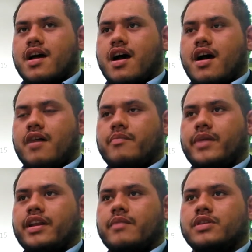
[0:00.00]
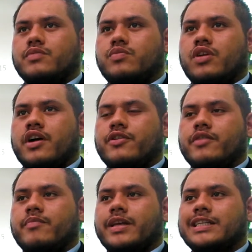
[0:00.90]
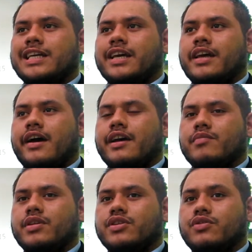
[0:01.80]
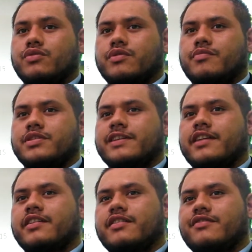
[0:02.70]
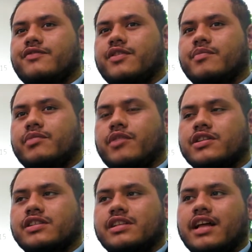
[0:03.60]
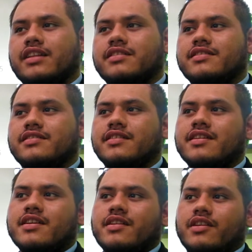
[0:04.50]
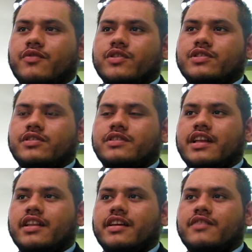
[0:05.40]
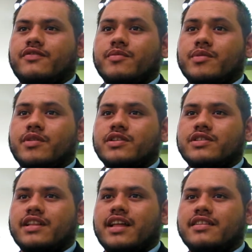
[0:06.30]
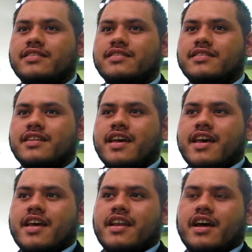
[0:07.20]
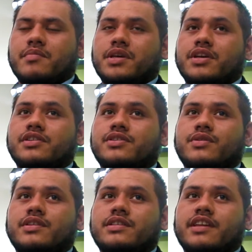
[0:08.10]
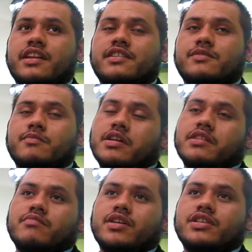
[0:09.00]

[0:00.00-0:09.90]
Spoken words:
My name is Broderick Menke. I am a youth representative from the Marshall Islands, official delegate from the Marshall Islands, and I am here to attend as many